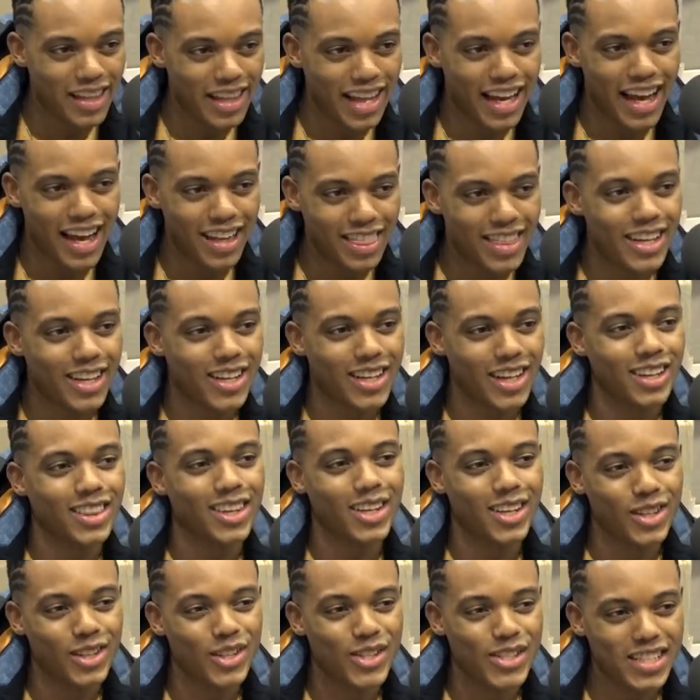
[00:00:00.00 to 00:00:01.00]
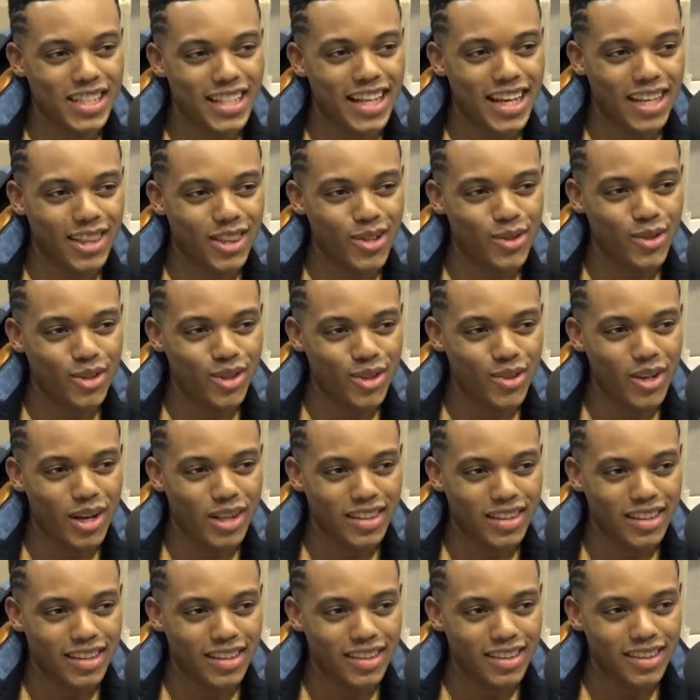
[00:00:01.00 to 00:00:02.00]
Like I think I think you'll see that through,
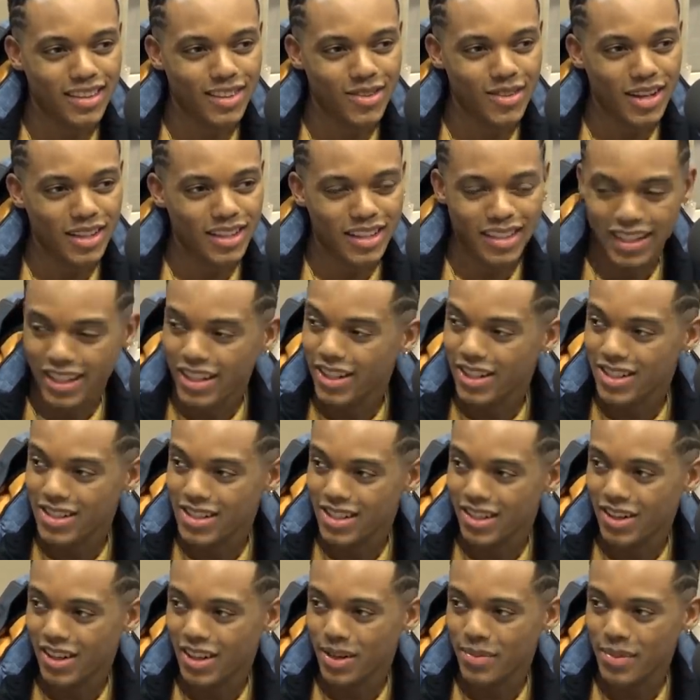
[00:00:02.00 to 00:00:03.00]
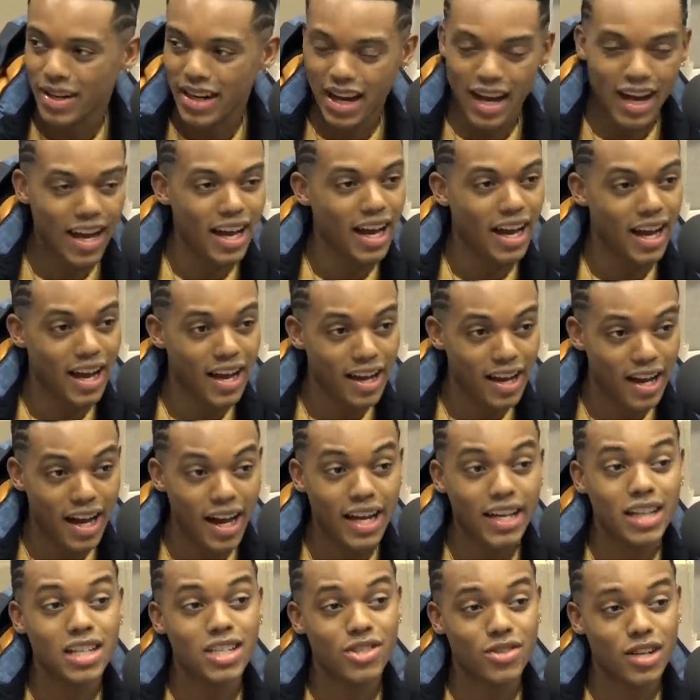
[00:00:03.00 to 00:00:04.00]
throughout the throughout the years. You know what I mean? I I,
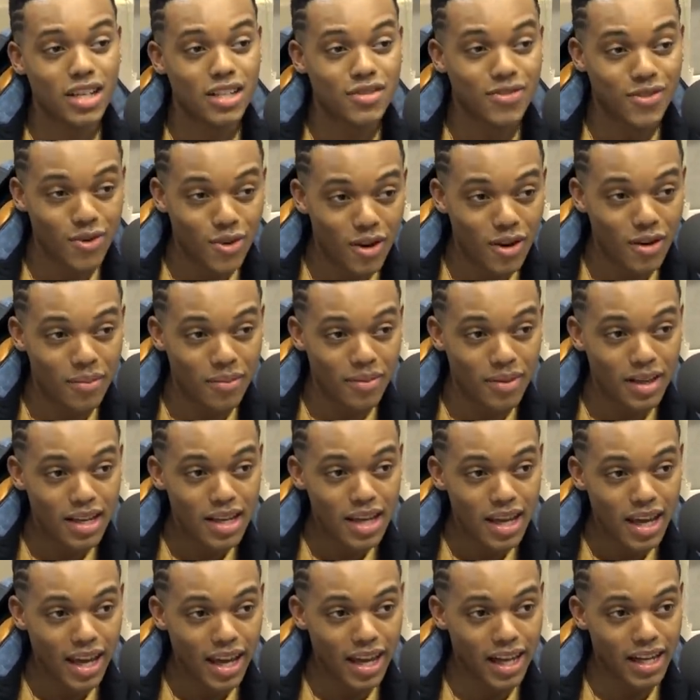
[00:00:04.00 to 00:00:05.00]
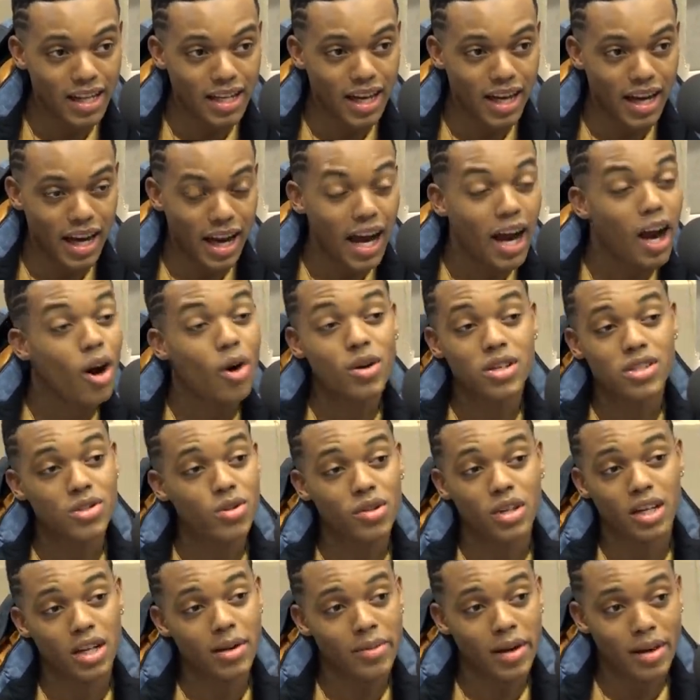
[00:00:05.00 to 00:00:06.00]
I can transform, and uh, I always
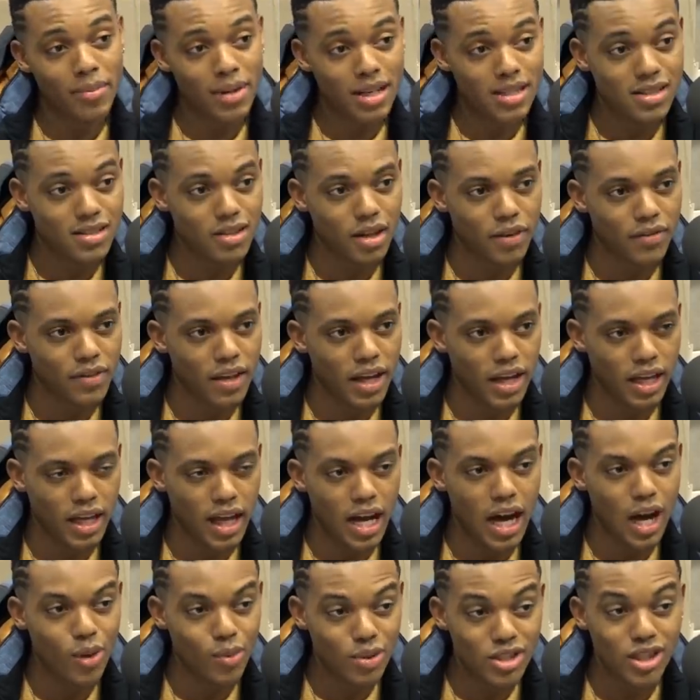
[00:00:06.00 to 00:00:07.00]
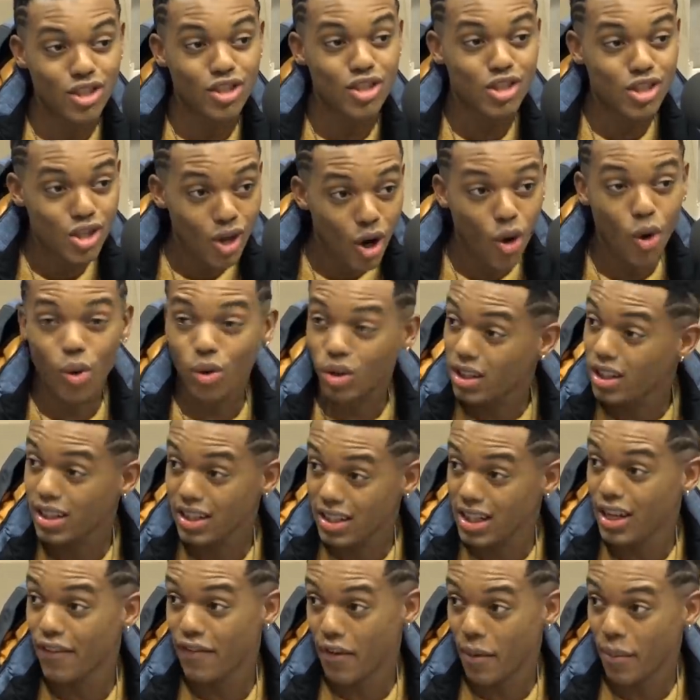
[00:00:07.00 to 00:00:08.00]
knew that about myself. Like I was a totally
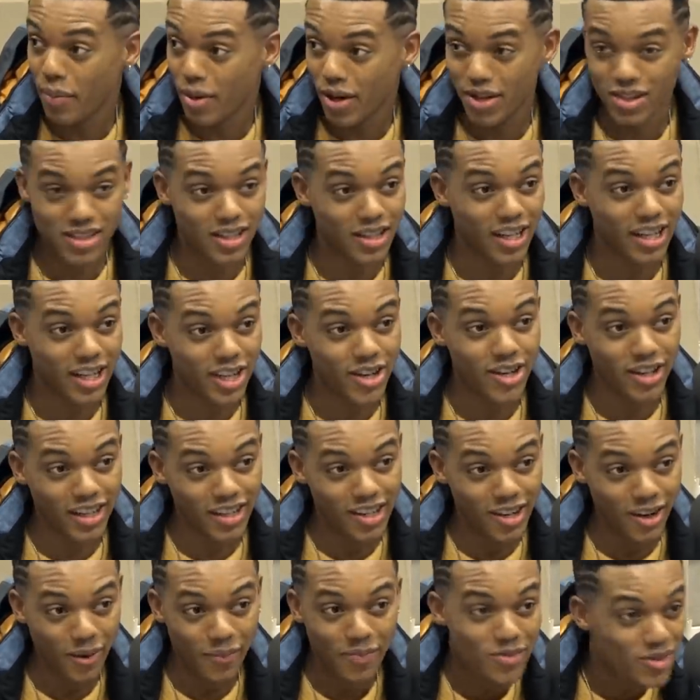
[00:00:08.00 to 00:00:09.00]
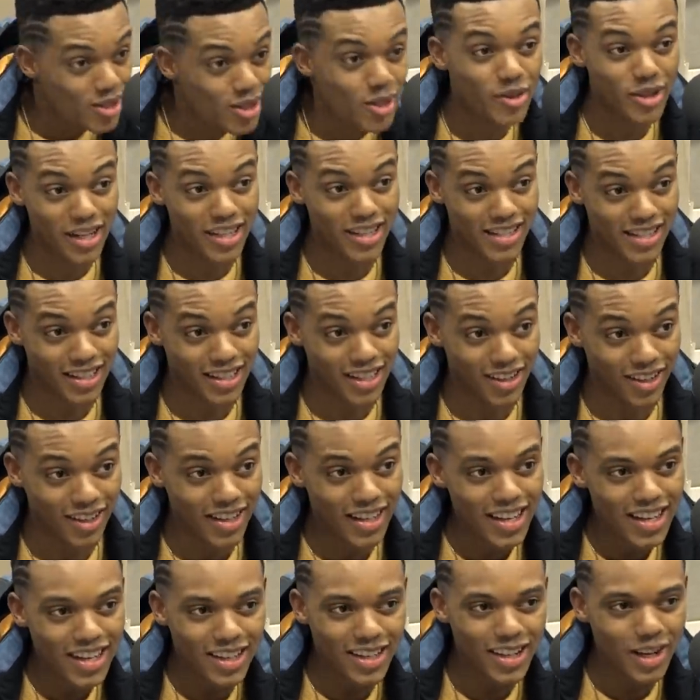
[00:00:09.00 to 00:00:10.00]
different person a year ago, two years ago.
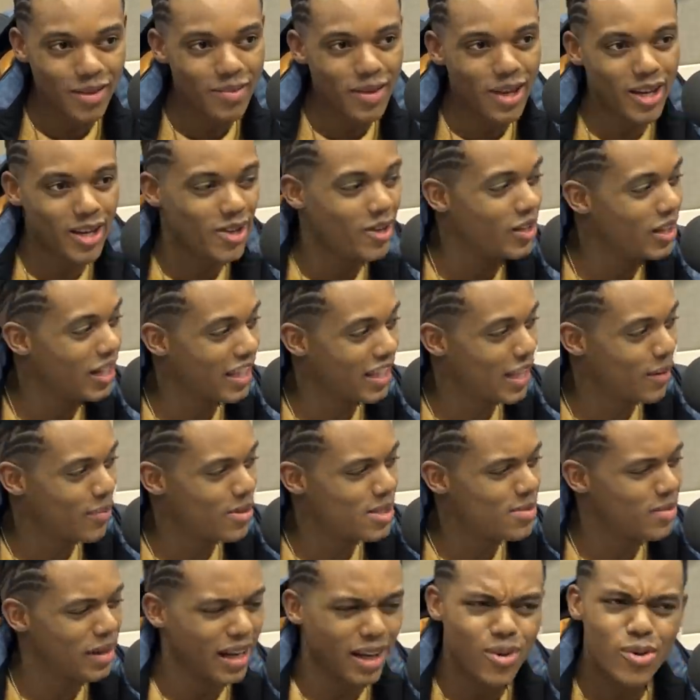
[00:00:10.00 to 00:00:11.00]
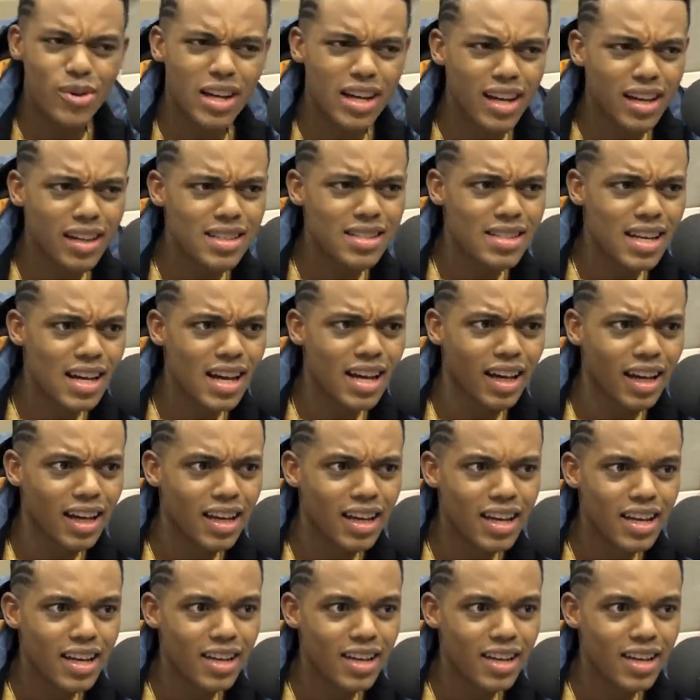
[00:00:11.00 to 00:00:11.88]
Mm-hmm. You know what I mean? You'll look at that person and be like, who the hell is that?